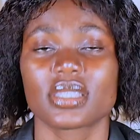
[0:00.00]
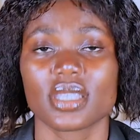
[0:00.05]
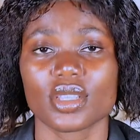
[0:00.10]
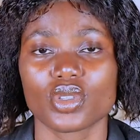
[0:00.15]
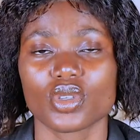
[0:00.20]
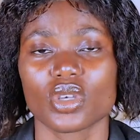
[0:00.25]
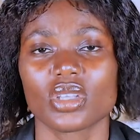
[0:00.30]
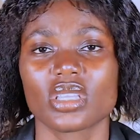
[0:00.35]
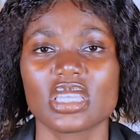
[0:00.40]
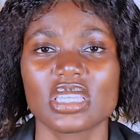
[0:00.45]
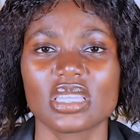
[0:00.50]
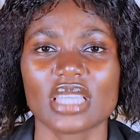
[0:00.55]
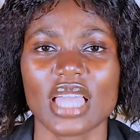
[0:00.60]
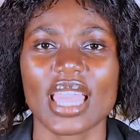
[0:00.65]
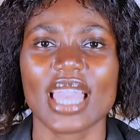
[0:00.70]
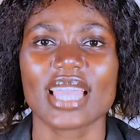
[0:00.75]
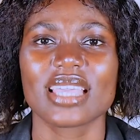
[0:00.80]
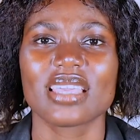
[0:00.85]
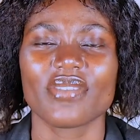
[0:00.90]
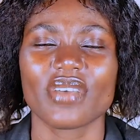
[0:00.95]
It's of me and
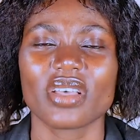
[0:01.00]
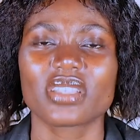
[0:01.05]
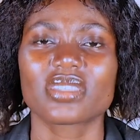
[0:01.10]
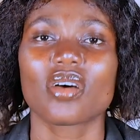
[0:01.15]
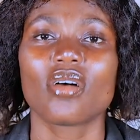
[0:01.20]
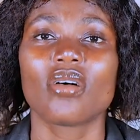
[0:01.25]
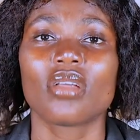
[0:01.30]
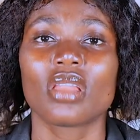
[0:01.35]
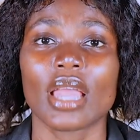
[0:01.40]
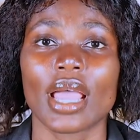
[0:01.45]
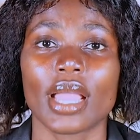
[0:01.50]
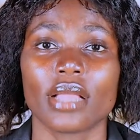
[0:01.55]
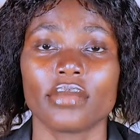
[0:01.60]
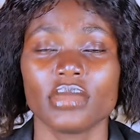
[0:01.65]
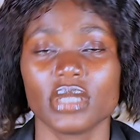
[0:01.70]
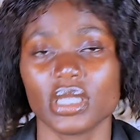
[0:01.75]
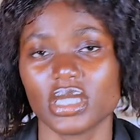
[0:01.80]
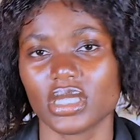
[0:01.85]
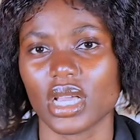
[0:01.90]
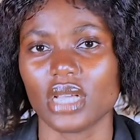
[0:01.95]
I give us
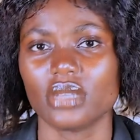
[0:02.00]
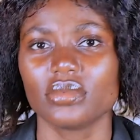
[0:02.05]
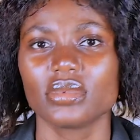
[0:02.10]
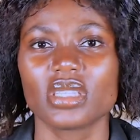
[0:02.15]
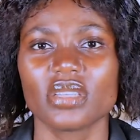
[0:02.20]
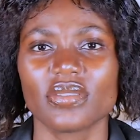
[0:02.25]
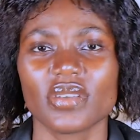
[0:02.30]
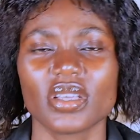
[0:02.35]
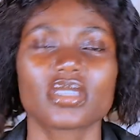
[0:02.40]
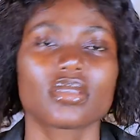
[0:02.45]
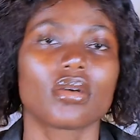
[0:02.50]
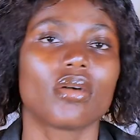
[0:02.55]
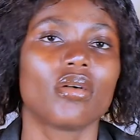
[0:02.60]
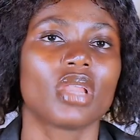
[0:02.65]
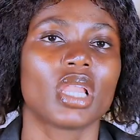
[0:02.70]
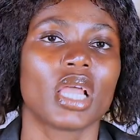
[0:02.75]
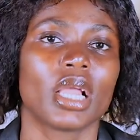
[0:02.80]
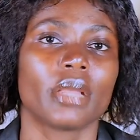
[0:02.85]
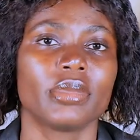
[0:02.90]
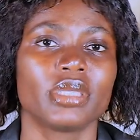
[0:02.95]
online media. Give us
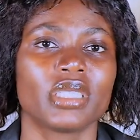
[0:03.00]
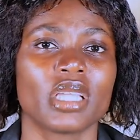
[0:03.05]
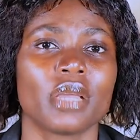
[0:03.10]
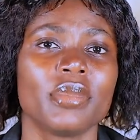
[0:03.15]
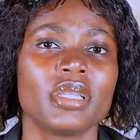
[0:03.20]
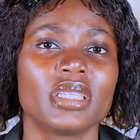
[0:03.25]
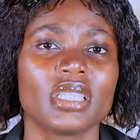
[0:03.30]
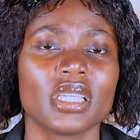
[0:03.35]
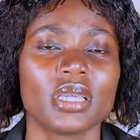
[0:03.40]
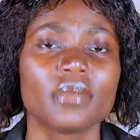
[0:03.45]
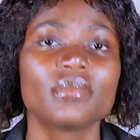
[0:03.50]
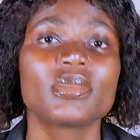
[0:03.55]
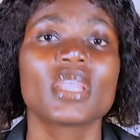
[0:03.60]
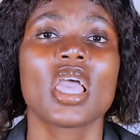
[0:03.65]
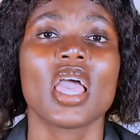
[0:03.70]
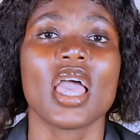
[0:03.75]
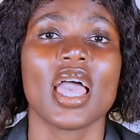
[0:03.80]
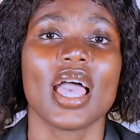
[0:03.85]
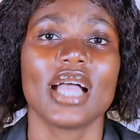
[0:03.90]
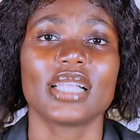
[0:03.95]
online media. Meeting
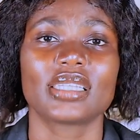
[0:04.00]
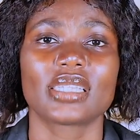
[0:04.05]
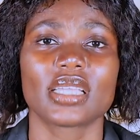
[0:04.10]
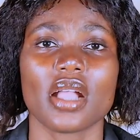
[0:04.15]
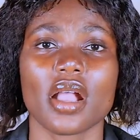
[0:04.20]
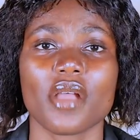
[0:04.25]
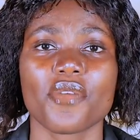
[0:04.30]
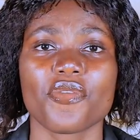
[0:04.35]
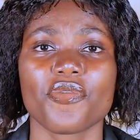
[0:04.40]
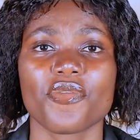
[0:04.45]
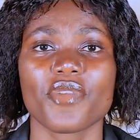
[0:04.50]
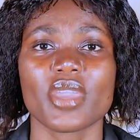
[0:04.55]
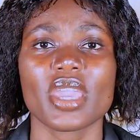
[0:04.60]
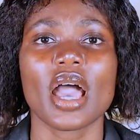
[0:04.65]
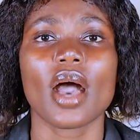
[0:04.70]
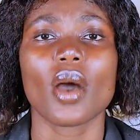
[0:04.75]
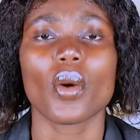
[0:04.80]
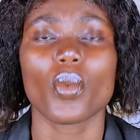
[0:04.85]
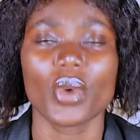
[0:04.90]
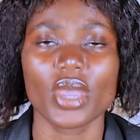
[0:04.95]
at the
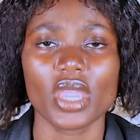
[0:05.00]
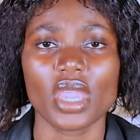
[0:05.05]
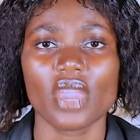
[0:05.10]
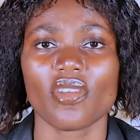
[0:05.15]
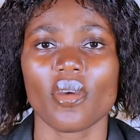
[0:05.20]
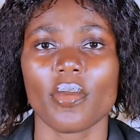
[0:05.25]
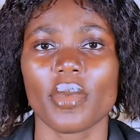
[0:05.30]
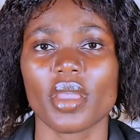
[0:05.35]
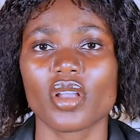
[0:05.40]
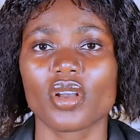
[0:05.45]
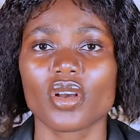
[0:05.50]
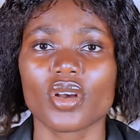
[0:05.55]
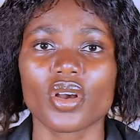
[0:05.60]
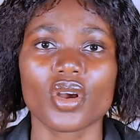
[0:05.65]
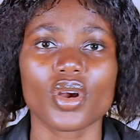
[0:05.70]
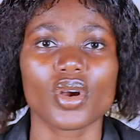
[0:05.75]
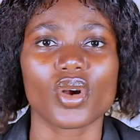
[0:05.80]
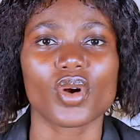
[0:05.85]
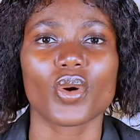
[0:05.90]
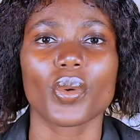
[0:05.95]
FBI, when you from a
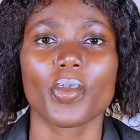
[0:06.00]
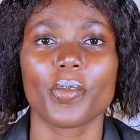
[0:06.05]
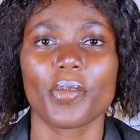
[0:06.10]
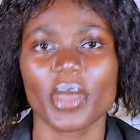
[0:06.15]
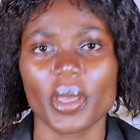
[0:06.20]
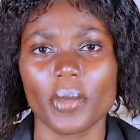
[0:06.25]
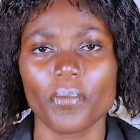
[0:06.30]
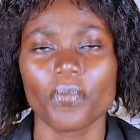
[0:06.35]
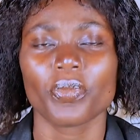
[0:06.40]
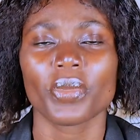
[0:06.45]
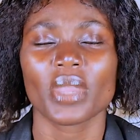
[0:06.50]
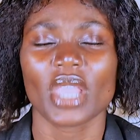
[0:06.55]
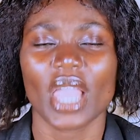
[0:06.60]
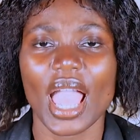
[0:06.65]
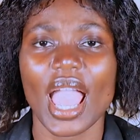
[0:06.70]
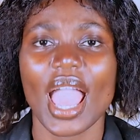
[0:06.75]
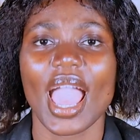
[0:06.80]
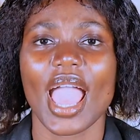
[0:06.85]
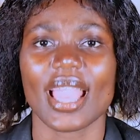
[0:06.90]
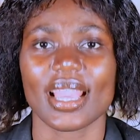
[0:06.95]
girl, be
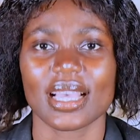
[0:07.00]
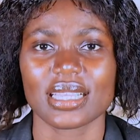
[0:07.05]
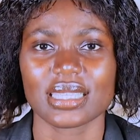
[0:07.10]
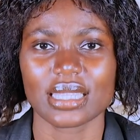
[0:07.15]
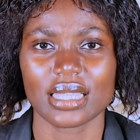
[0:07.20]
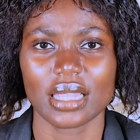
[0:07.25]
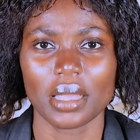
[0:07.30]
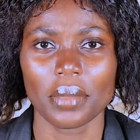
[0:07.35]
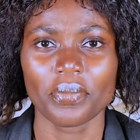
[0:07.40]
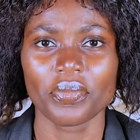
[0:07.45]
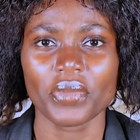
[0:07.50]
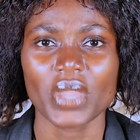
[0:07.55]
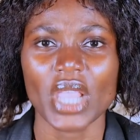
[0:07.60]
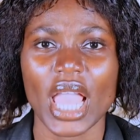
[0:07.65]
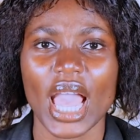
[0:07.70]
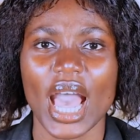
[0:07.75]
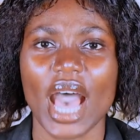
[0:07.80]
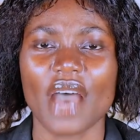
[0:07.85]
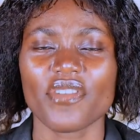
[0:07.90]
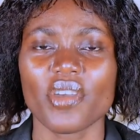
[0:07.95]
a slim.
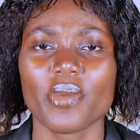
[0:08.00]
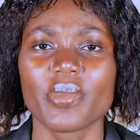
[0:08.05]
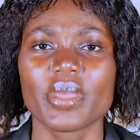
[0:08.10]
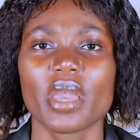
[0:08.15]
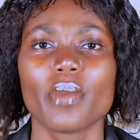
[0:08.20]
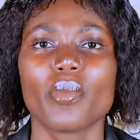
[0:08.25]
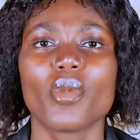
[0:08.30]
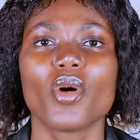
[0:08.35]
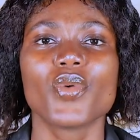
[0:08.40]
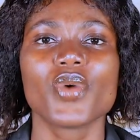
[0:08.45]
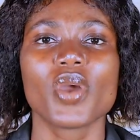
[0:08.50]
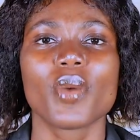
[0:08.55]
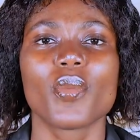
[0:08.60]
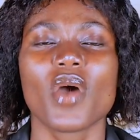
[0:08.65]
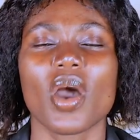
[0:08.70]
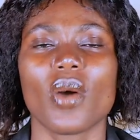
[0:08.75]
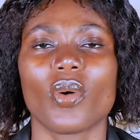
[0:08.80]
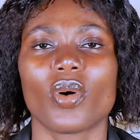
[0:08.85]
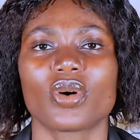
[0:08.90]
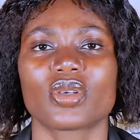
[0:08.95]
After me, you're born
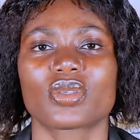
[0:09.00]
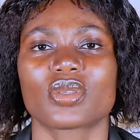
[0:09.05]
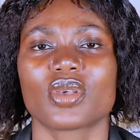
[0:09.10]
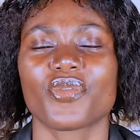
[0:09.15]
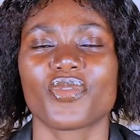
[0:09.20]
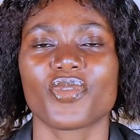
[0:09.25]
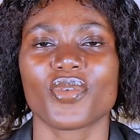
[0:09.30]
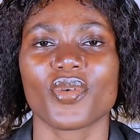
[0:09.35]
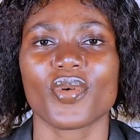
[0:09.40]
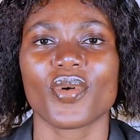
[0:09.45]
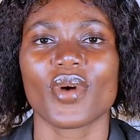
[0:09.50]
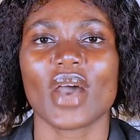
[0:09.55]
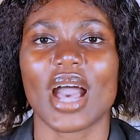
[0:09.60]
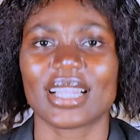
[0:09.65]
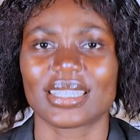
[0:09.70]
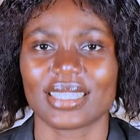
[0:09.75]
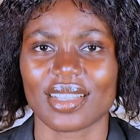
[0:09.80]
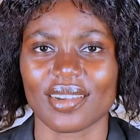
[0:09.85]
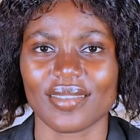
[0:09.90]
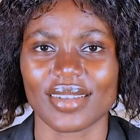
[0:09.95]
with a wasoful
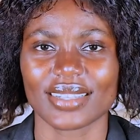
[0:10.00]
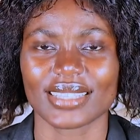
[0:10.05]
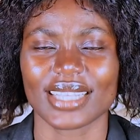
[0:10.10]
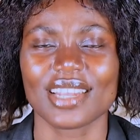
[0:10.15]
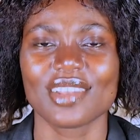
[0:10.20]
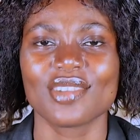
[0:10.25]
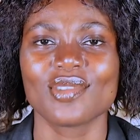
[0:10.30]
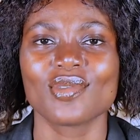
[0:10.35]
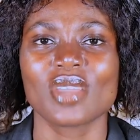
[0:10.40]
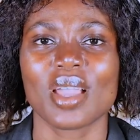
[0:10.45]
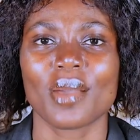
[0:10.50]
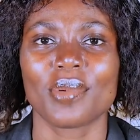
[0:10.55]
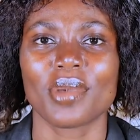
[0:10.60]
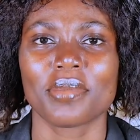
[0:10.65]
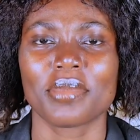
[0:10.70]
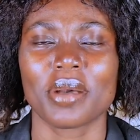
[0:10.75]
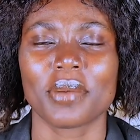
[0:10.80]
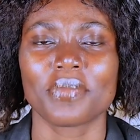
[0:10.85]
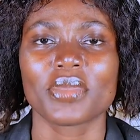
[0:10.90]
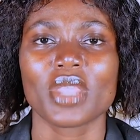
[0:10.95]
at the graduate in your
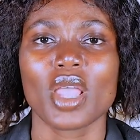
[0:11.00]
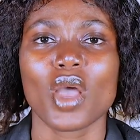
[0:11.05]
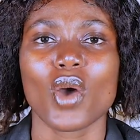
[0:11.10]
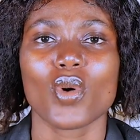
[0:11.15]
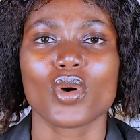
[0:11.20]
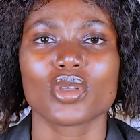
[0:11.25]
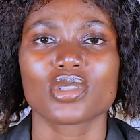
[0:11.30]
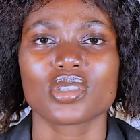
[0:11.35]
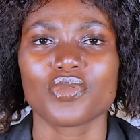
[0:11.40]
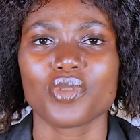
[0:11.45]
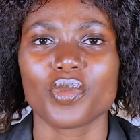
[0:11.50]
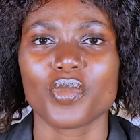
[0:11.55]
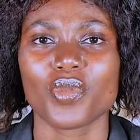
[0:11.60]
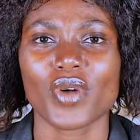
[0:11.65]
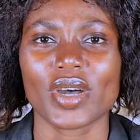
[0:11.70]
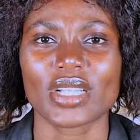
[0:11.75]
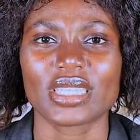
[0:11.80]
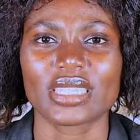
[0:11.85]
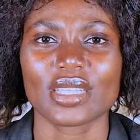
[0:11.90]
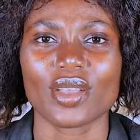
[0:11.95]
bema, wasoful
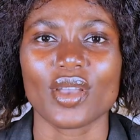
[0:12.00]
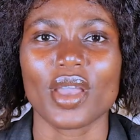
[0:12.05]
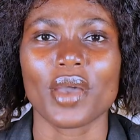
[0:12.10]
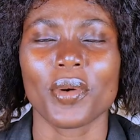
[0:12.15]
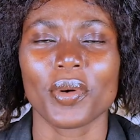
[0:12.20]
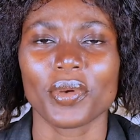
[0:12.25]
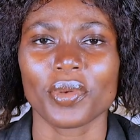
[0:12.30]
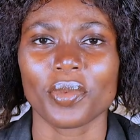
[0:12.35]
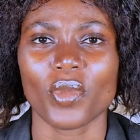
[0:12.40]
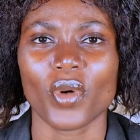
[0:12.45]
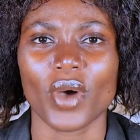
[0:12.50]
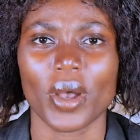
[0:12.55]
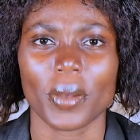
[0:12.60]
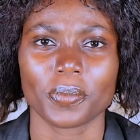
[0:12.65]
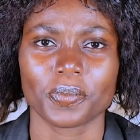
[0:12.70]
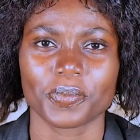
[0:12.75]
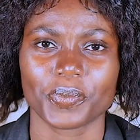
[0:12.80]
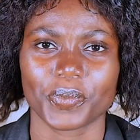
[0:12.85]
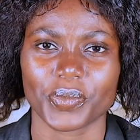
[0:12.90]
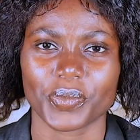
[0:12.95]
watch a horn more.